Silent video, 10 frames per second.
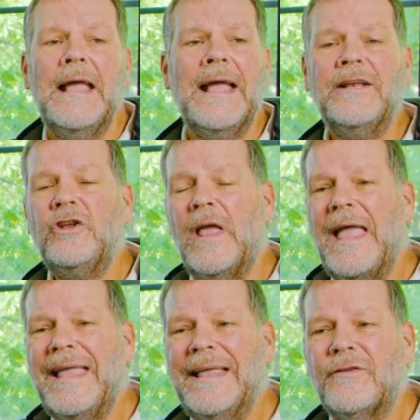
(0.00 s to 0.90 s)
and
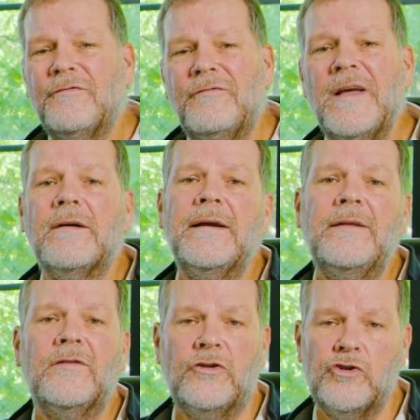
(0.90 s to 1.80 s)
it's very
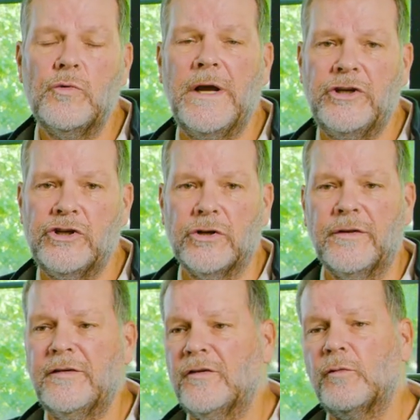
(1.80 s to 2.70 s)
situational.
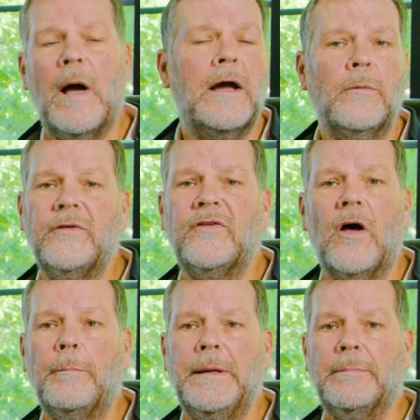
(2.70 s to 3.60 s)
This is why I always
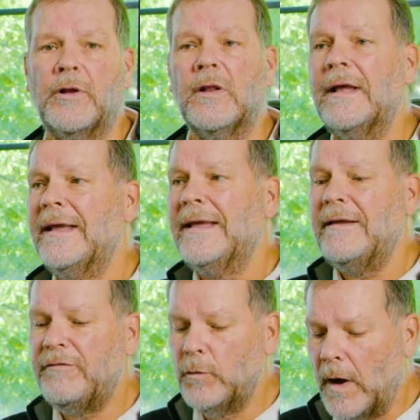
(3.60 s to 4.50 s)
tell people,
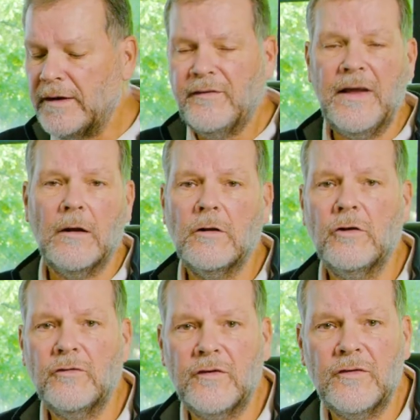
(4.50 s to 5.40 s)
if you want to see how
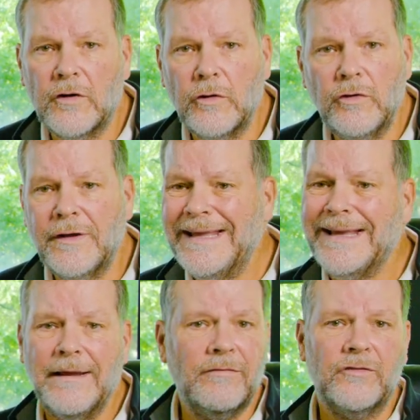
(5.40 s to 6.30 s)
close to zero you can
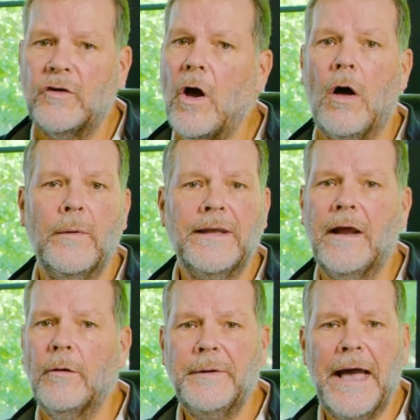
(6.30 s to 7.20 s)
get, give us a call. We can
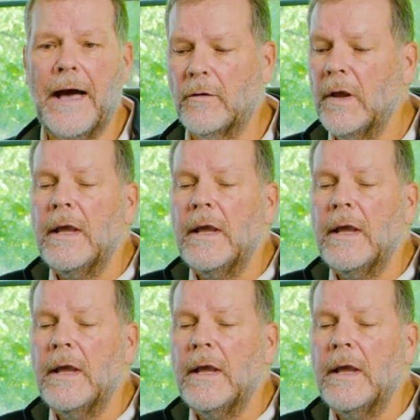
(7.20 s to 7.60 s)
help you out.